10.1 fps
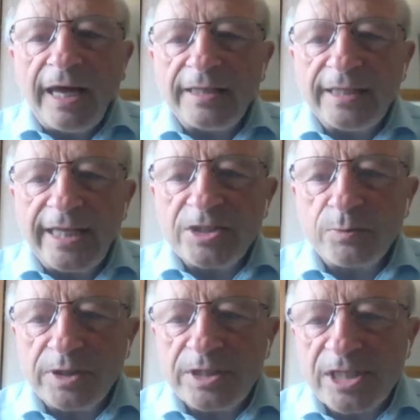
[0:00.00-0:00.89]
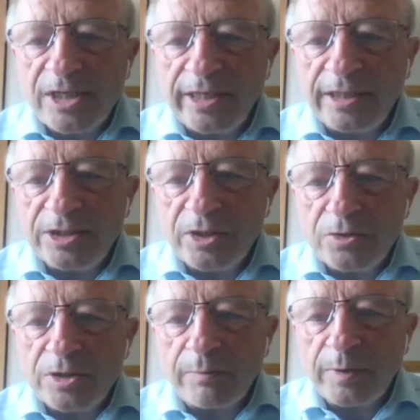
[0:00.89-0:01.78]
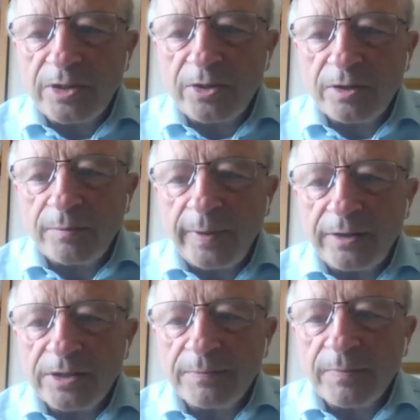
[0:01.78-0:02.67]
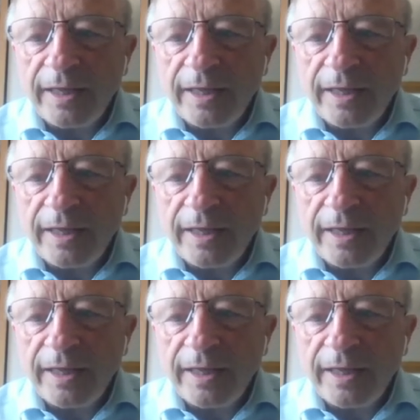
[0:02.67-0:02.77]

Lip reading: And the next one slide shows when we talk about